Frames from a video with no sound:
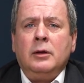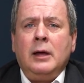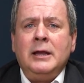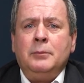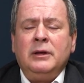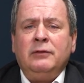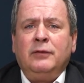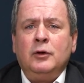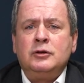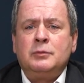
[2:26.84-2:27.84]
AB
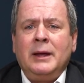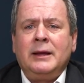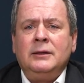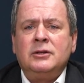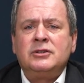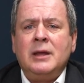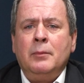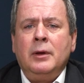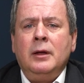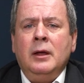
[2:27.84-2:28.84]
Foods back in
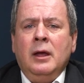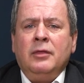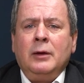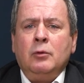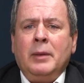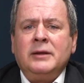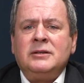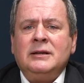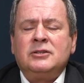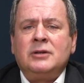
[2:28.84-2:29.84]
December, they were
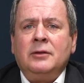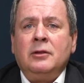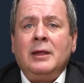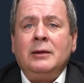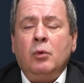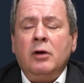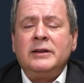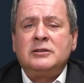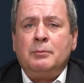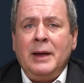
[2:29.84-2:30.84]
basically saying that they were
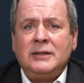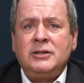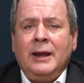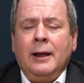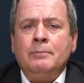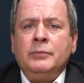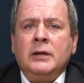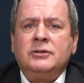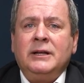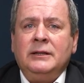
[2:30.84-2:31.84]
expecting
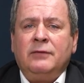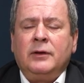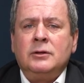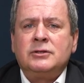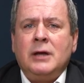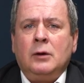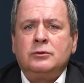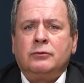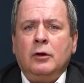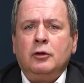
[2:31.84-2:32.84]
significant
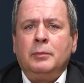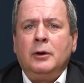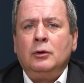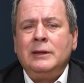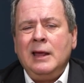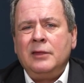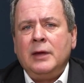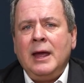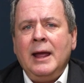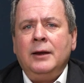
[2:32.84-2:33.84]
sales growth, but on the other
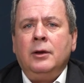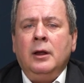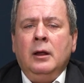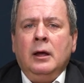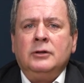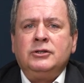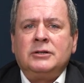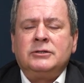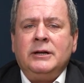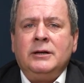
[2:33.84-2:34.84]
hand,
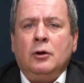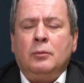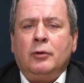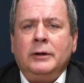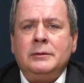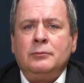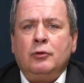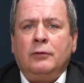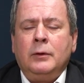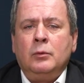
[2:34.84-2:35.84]
adjusted operating
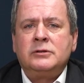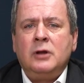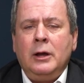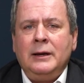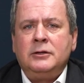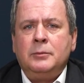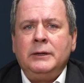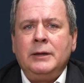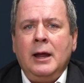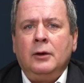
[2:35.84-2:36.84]
profit was likely to be
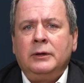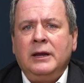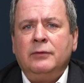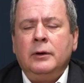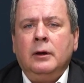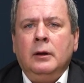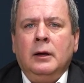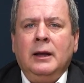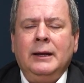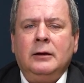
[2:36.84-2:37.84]
down given
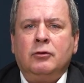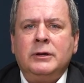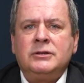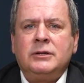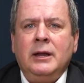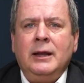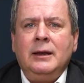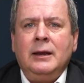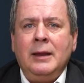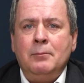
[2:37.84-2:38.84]
an increase
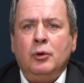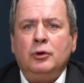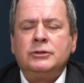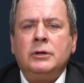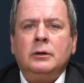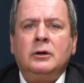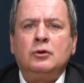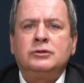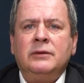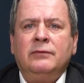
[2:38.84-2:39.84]
in input
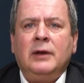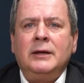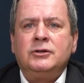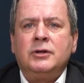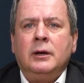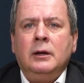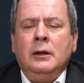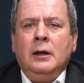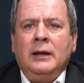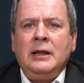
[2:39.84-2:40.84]
cost inflation.
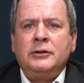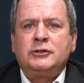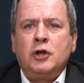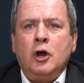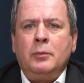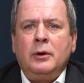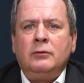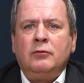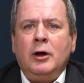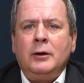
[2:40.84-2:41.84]
Another
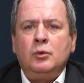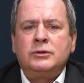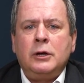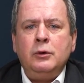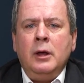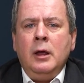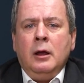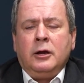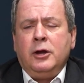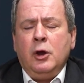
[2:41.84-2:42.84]
turbulent ride also,
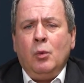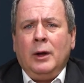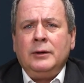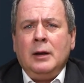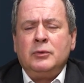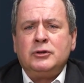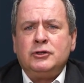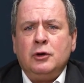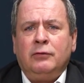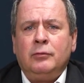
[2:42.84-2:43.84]
Q1 numbers
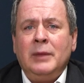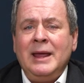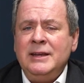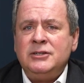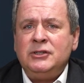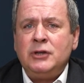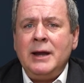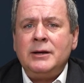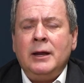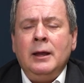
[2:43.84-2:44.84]
due from EasyJet.